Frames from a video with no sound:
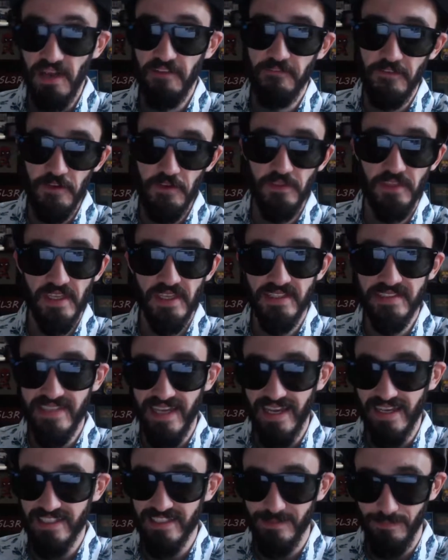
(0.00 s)
A few things
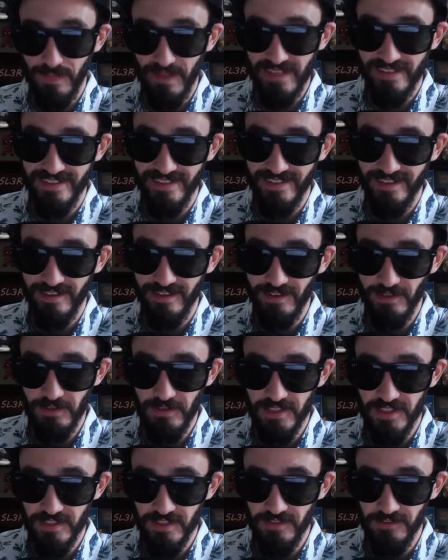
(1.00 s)
I expected
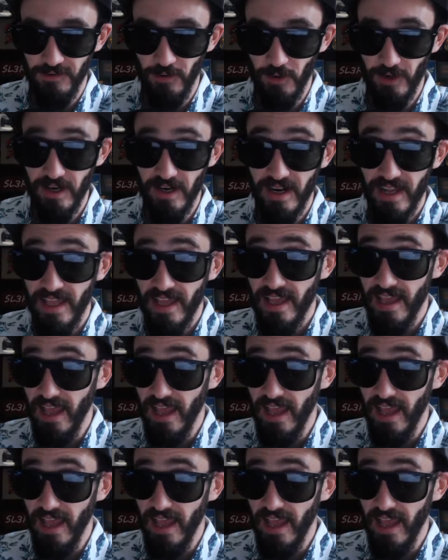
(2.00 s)
conclusions for